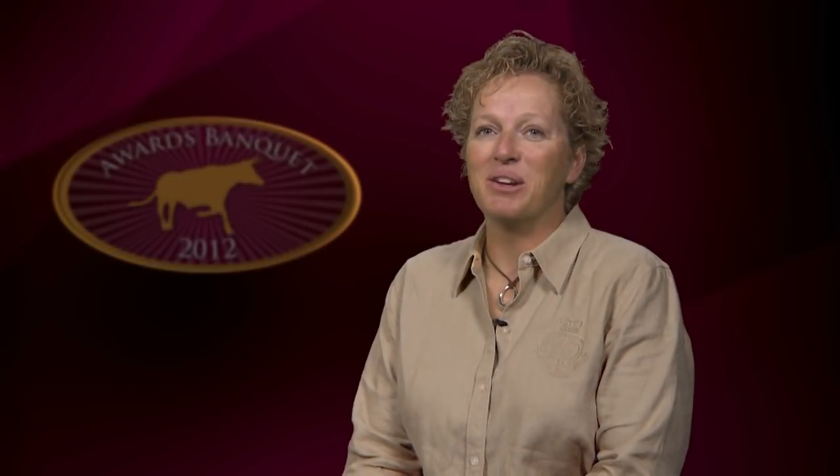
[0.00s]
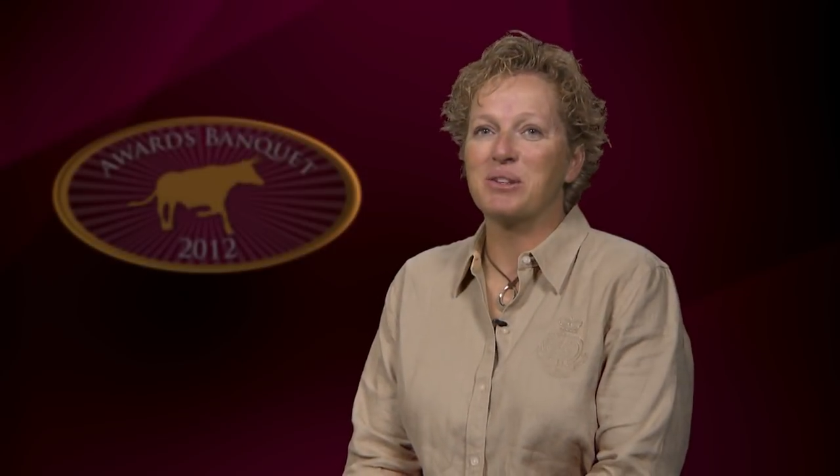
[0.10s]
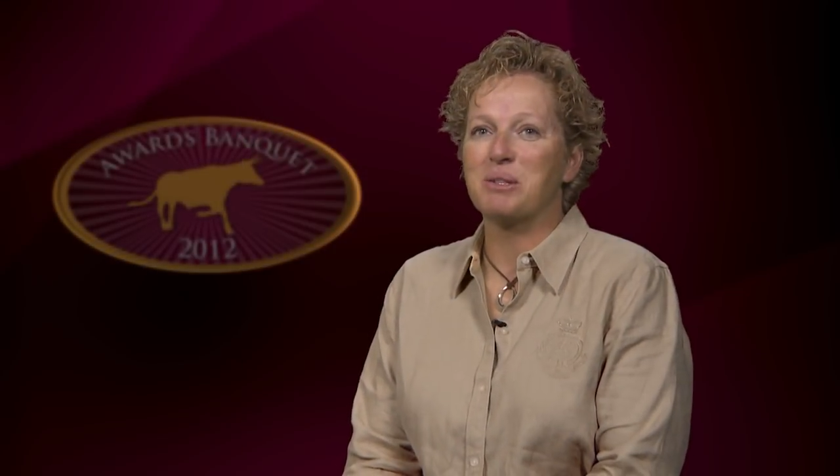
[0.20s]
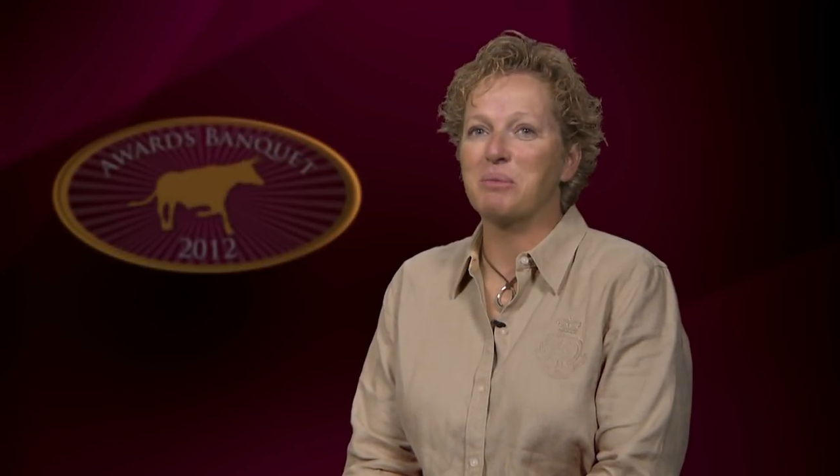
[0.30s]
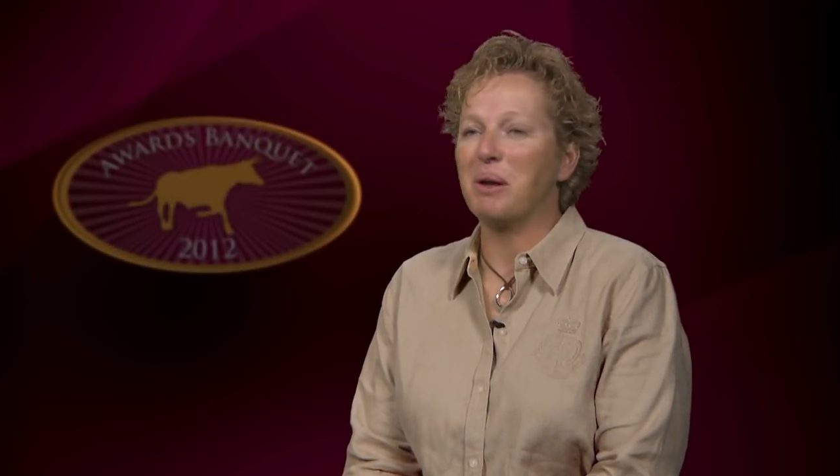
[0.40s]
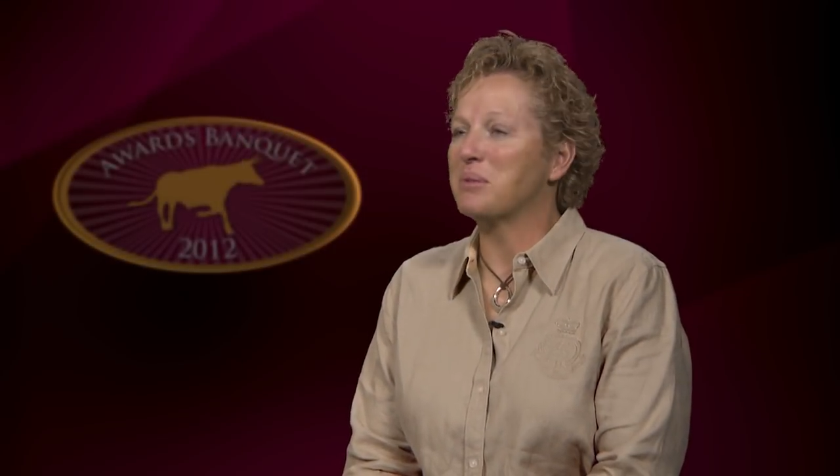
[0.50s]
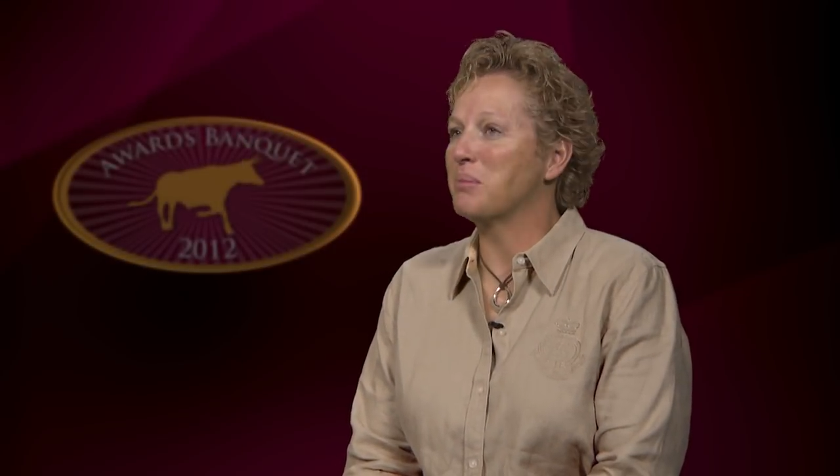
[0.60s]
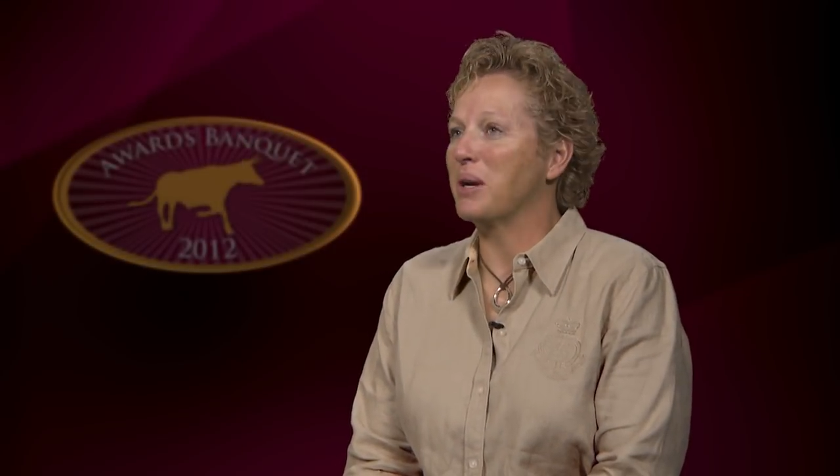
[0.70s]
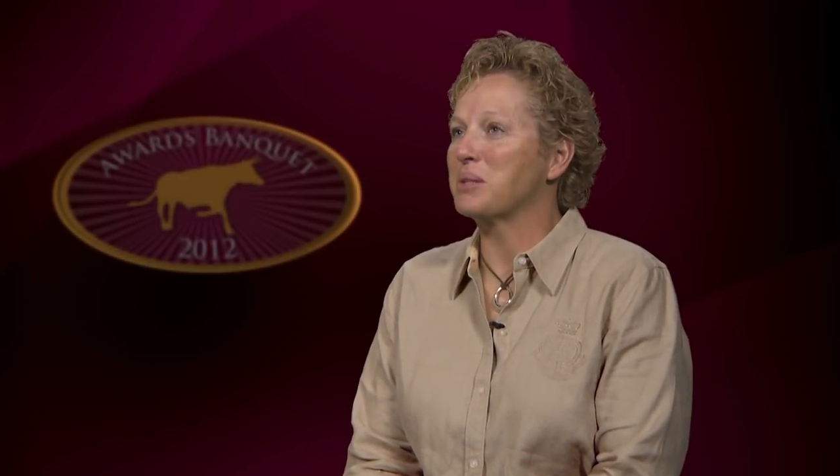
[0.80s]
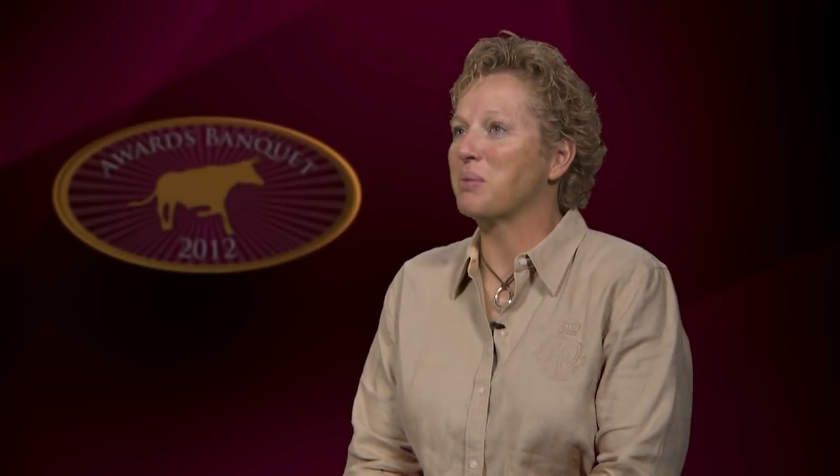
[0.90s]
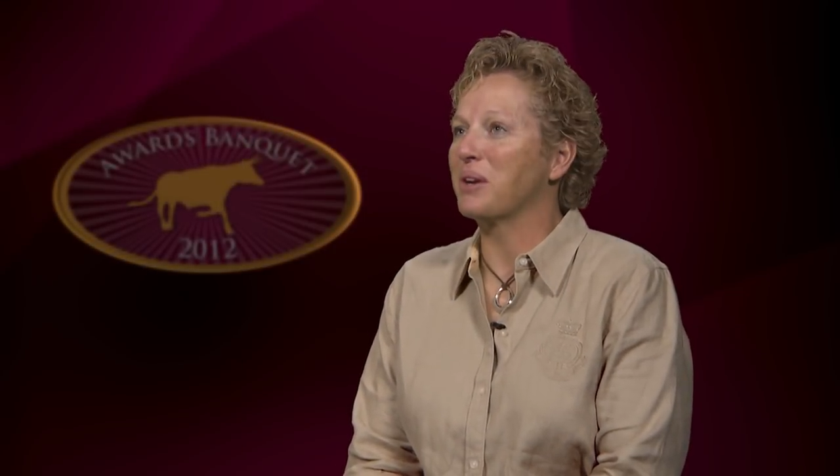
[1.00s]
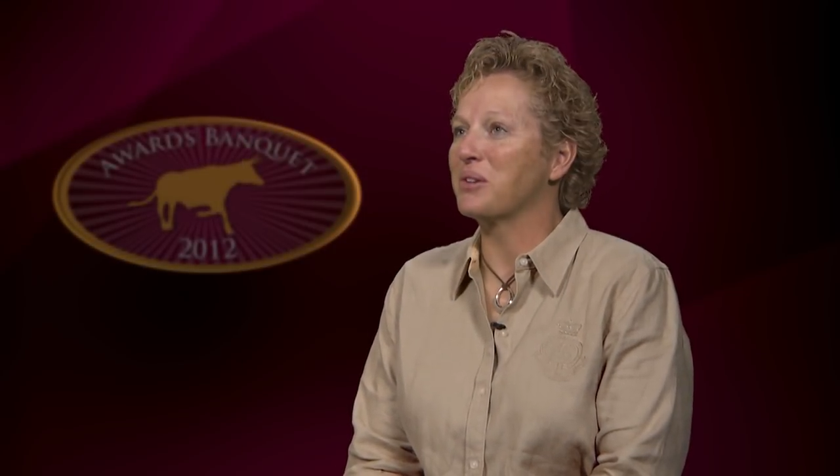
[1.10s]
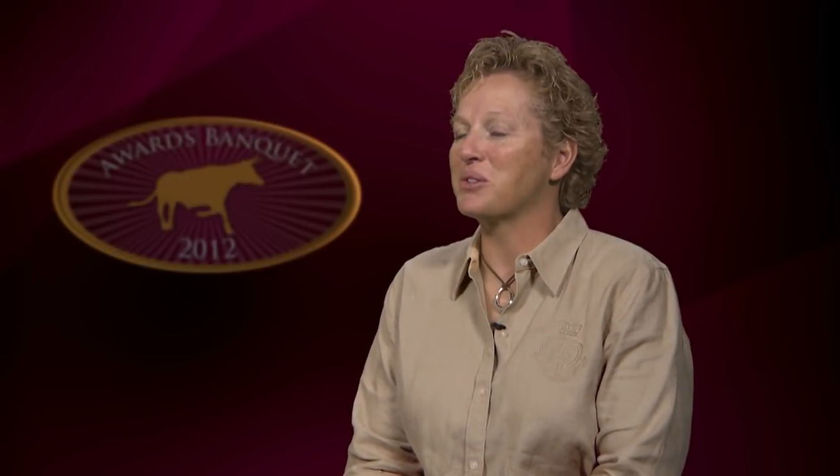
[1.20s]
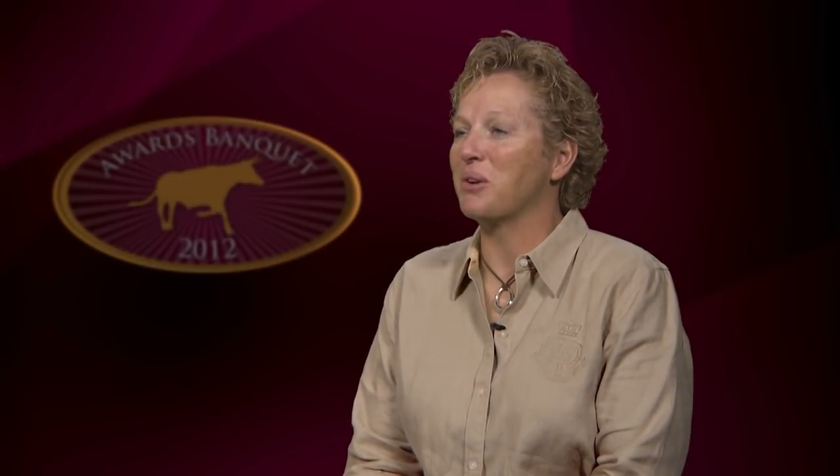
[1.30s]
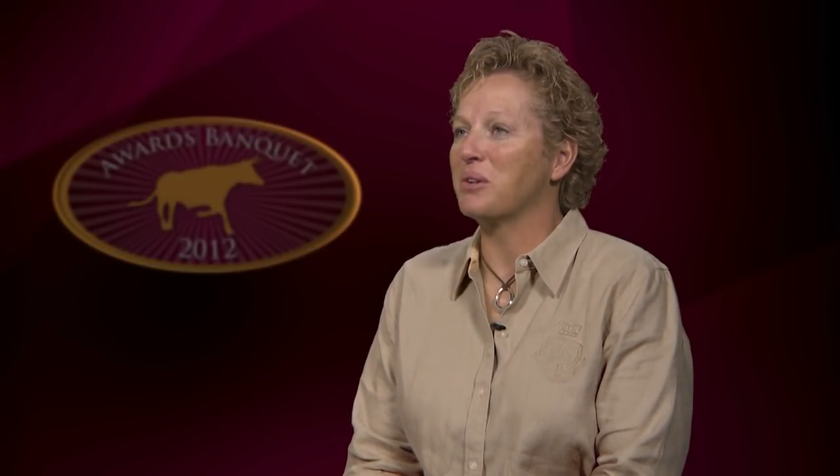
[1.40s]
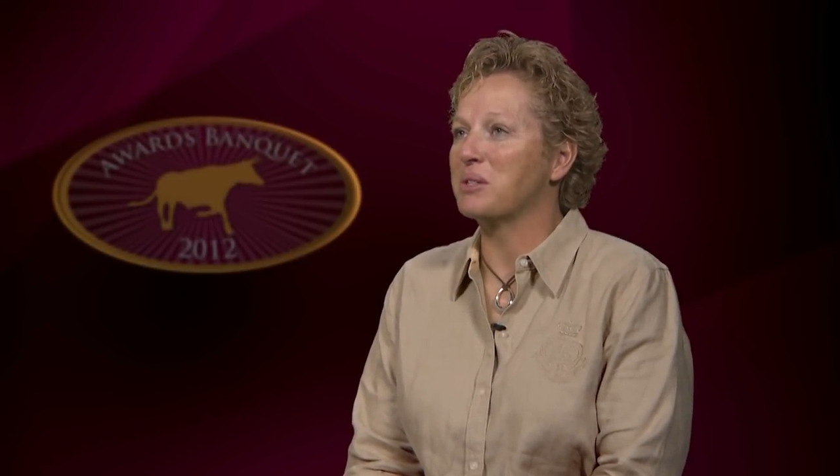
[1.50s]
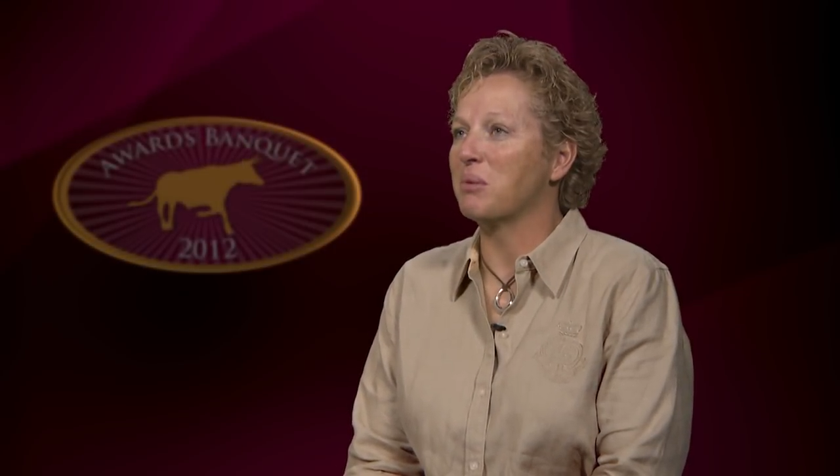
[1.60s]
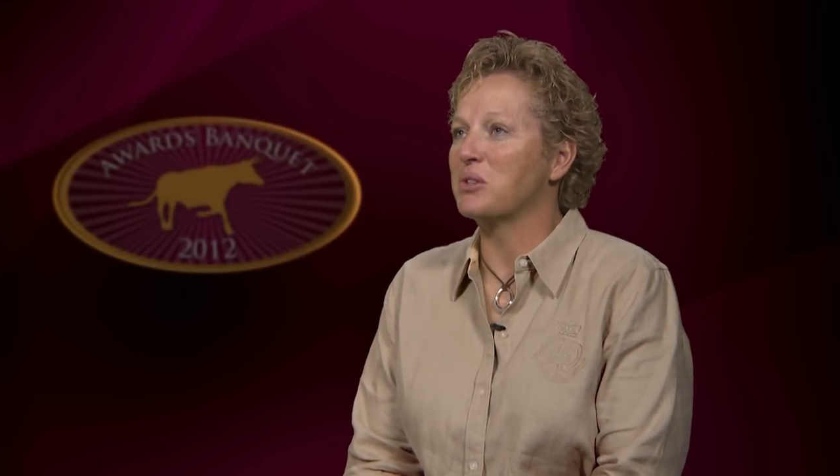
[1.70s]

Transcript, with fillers: know, sometimes the best players are always the